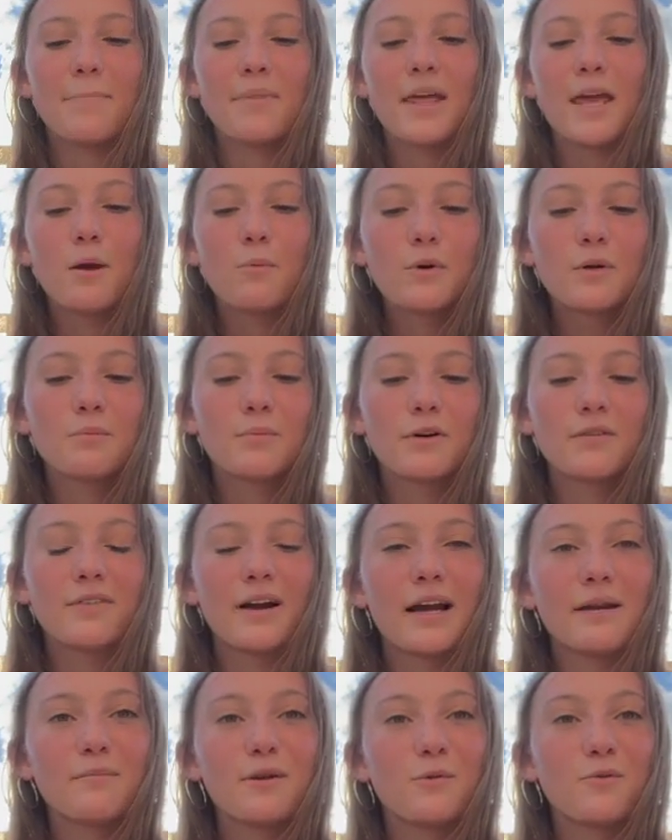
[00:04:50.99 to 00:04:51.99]
it would
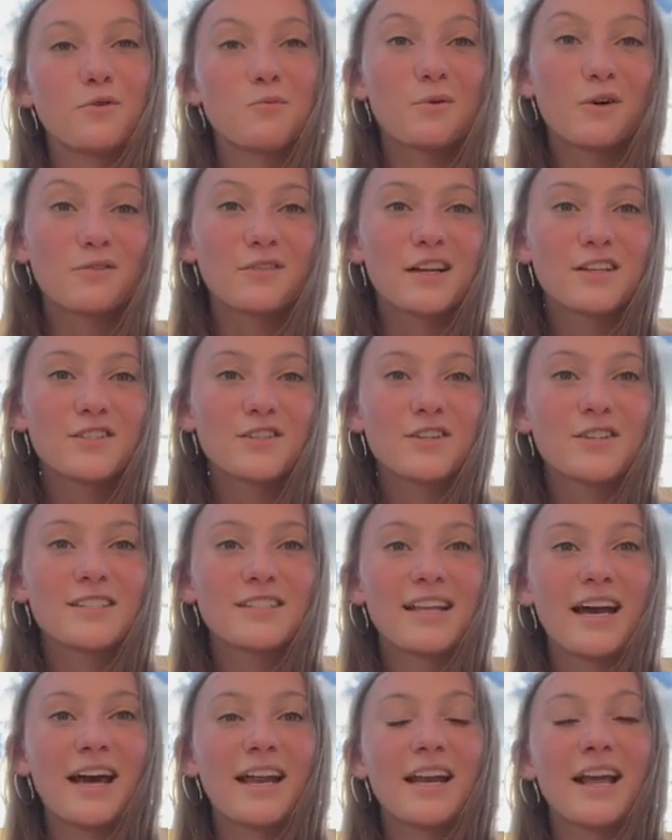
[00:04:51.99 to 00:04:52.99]
provide me with professors
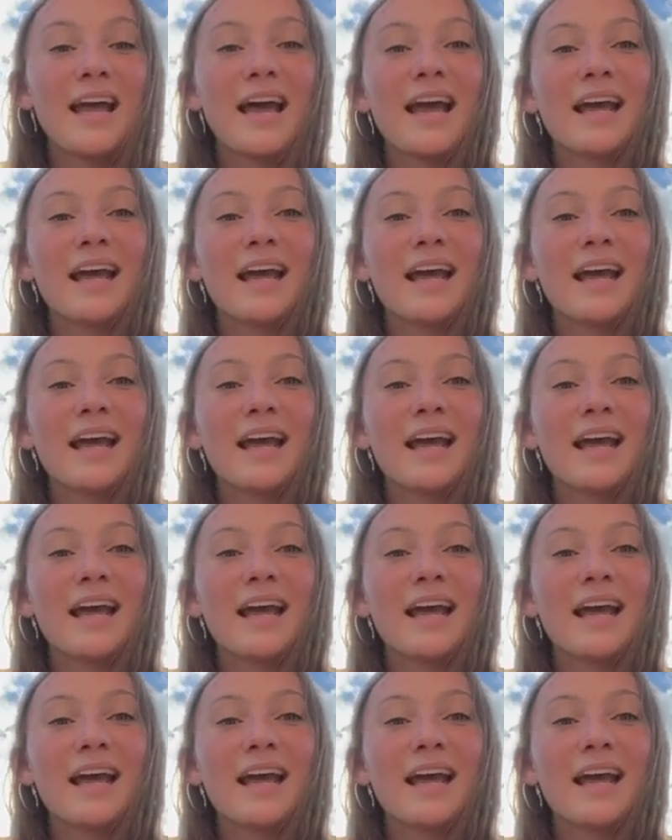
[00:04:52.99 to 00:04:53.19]
that